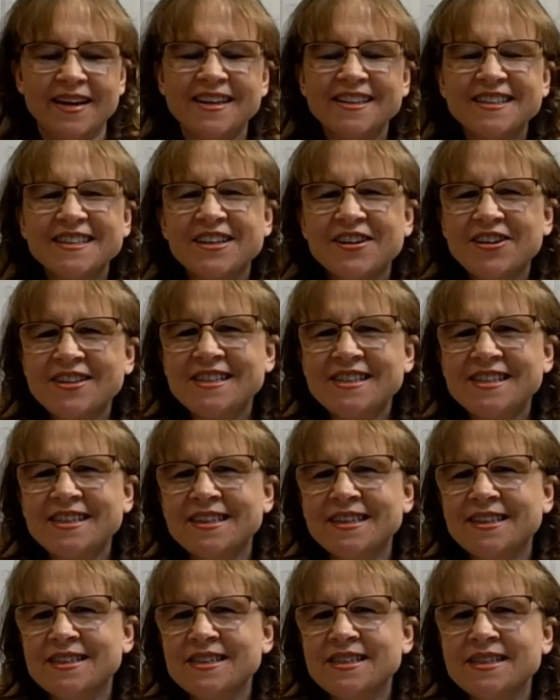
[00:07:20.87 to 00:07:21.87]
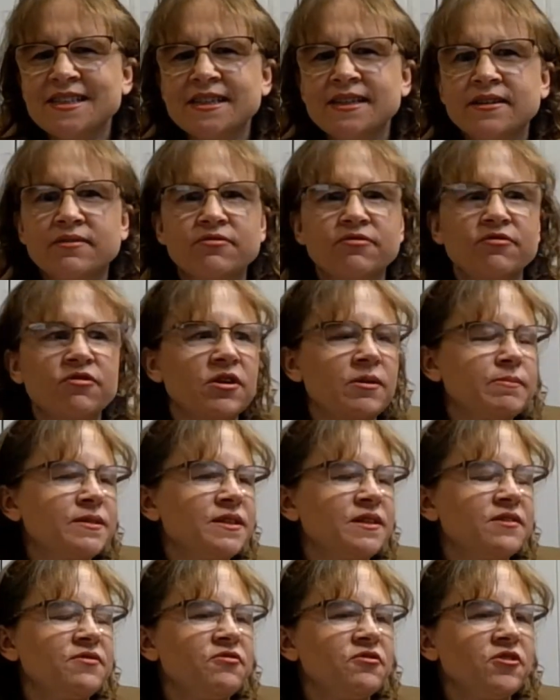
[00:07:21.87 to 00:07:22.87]
interesting to see from
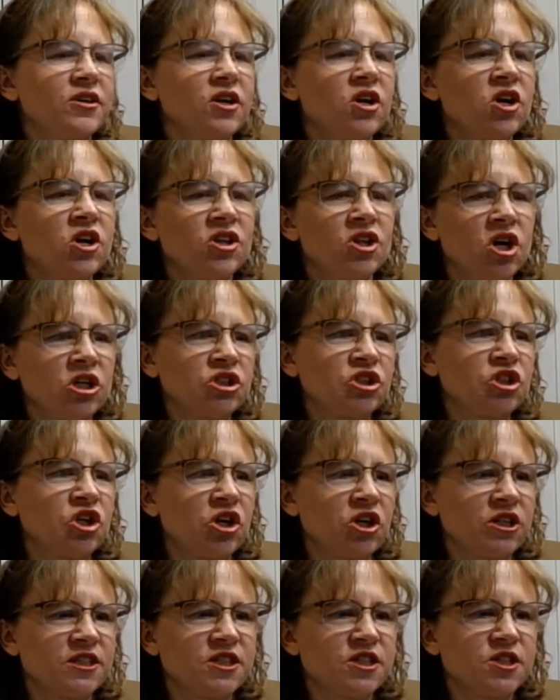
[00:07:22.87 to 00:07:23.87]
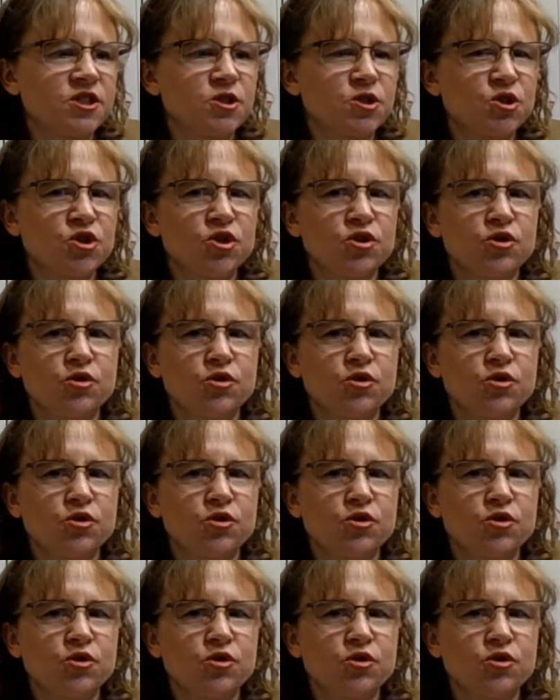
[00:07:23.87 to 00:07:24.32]
different collage artists, too,